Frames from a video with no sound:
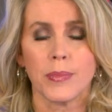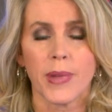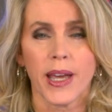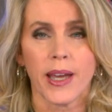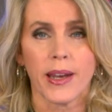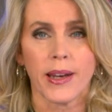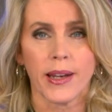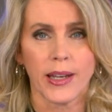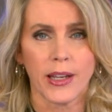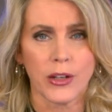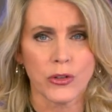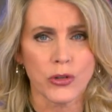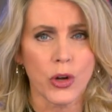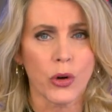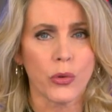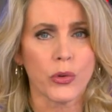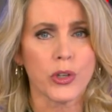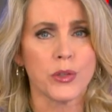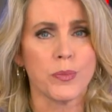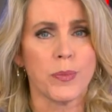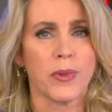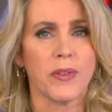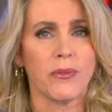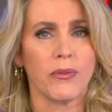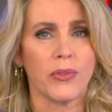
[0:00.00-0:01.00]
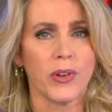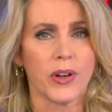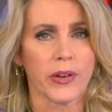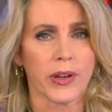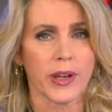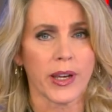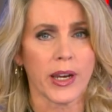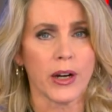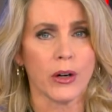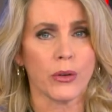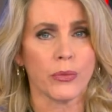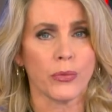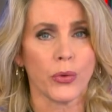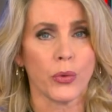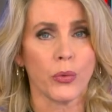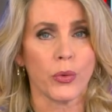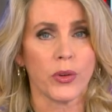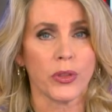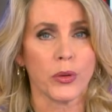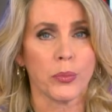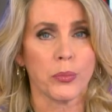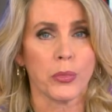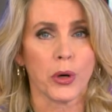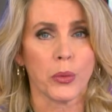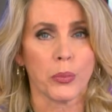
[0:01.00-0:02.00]
adding he's always been very careful
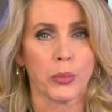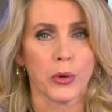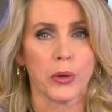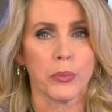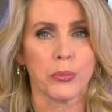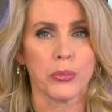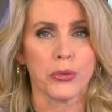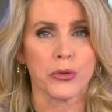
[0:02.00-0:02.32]
with appropriate